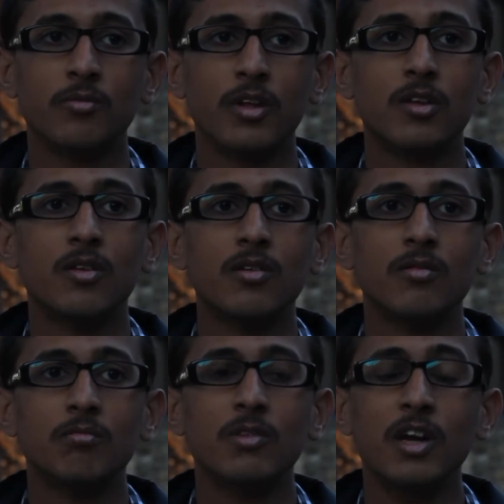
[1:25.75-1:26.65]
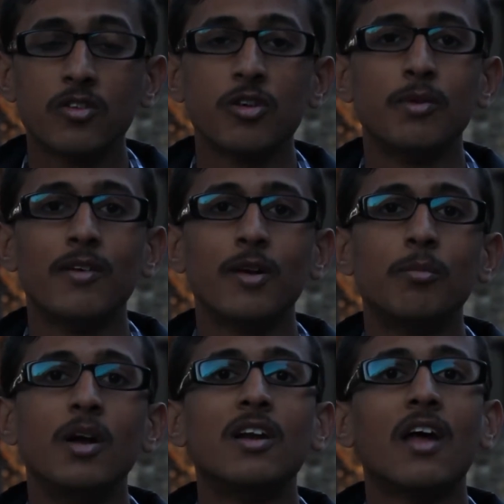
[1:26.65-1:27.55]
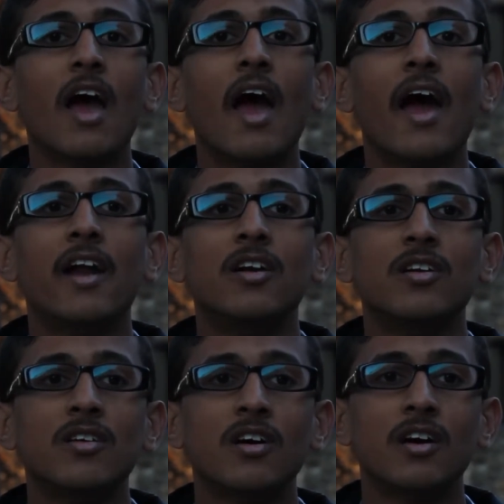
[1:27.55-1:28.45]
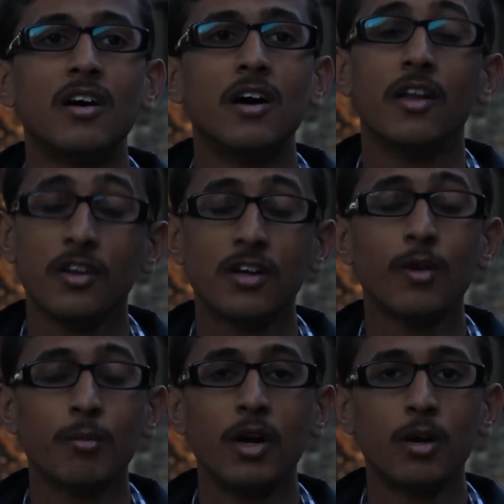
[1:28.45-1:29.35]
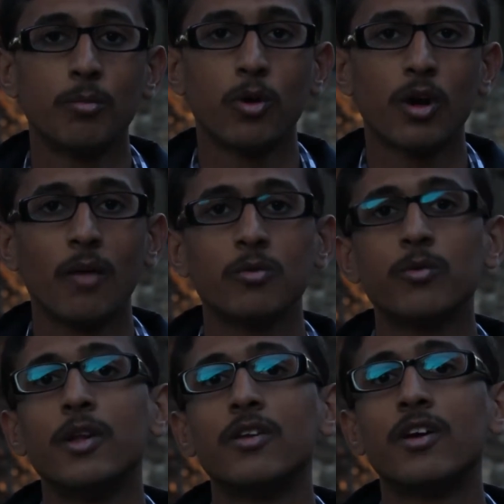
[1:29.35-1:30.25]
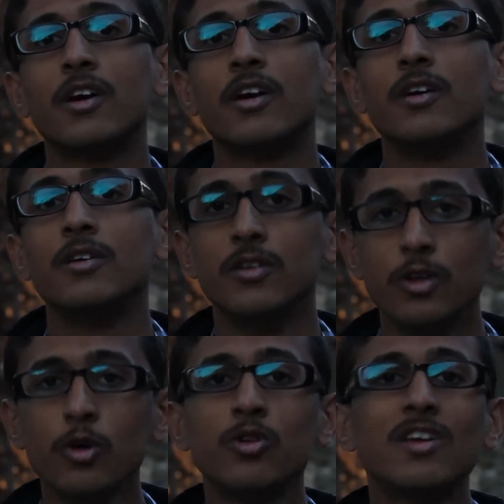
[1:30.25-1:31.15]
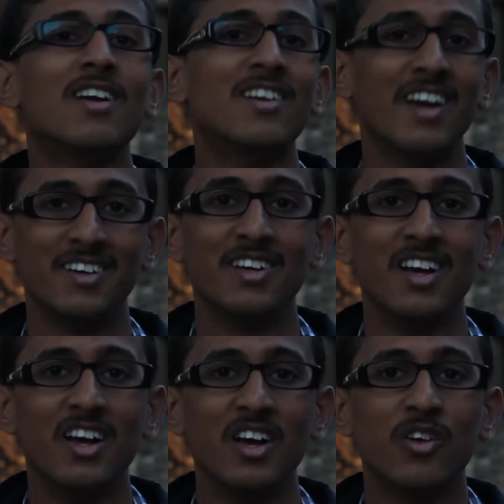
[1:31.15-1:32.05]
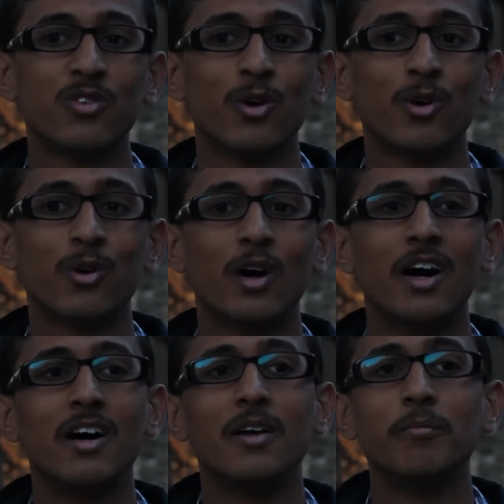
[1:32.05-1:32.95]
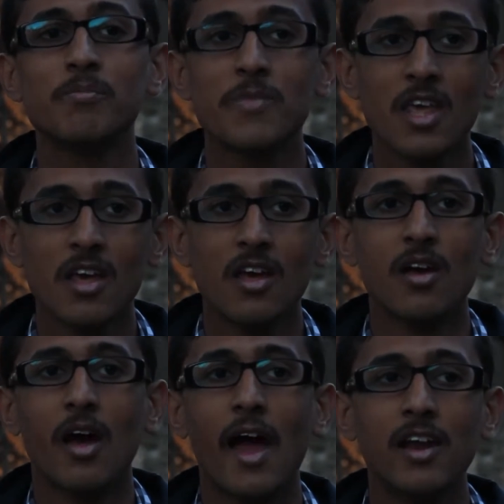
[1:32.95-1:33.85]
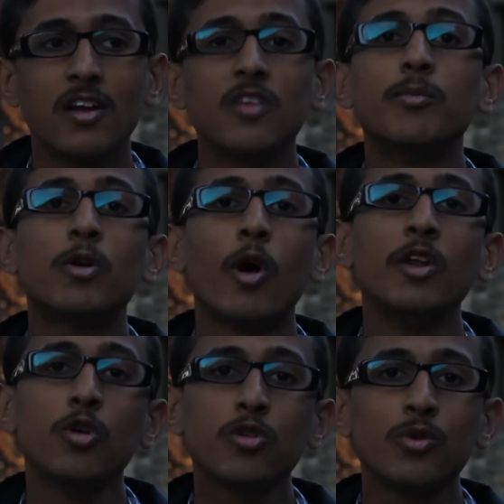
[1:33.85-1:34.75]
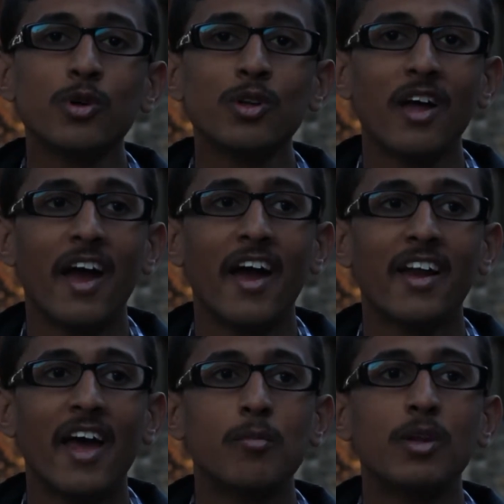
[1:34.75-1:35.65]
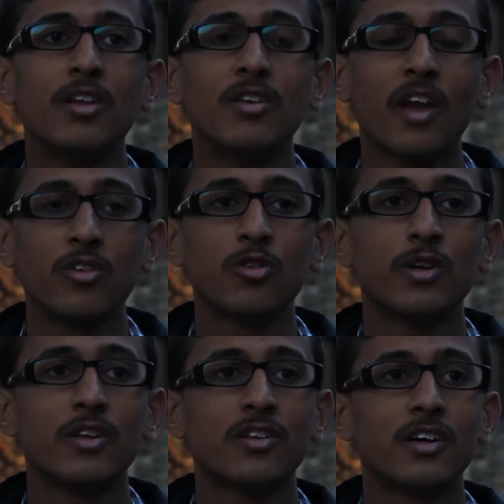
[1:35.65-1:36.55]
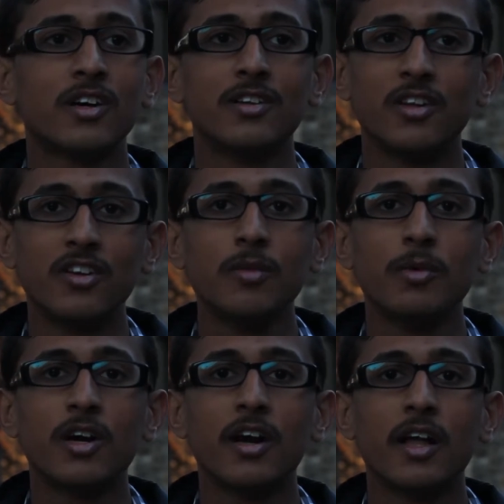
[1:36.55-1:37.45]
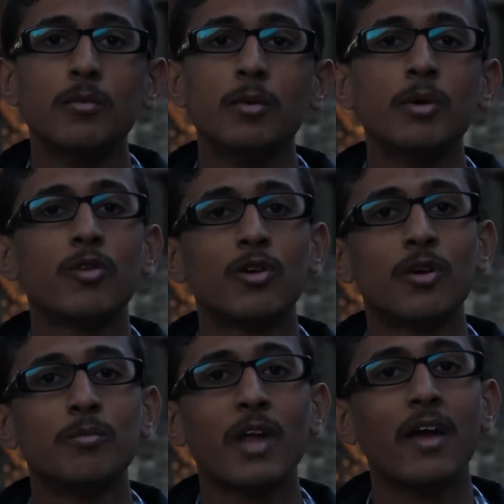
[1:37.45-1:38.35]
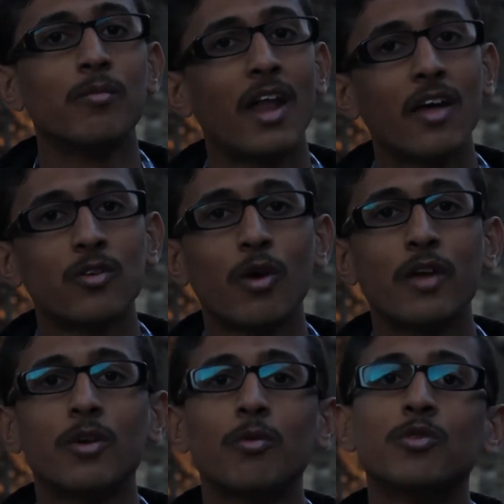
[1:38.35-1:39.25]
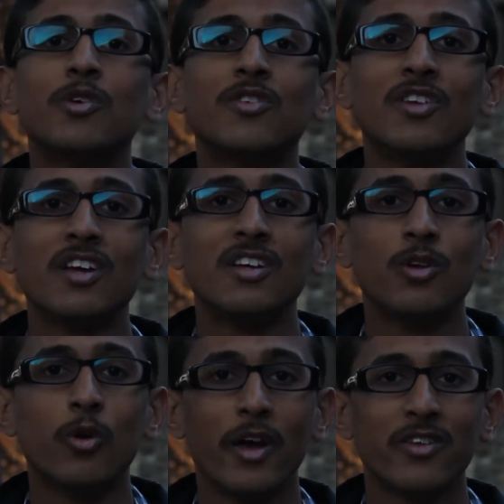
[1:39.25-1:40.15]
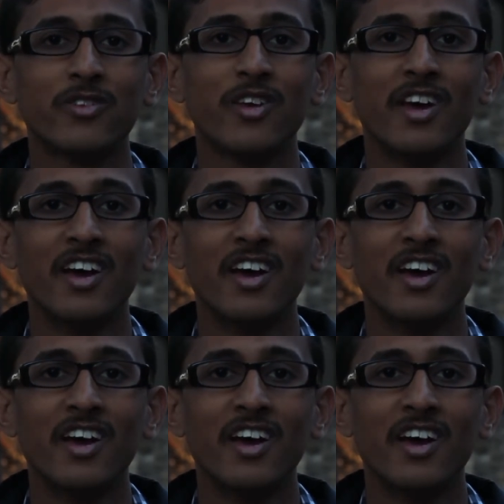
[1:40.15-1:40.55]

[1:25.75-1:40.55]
with leadership development and other developmental programs with youth in India. So and it has been quite useful, and I have been in touch with the team here at LBB for some time, and as I was visiting US,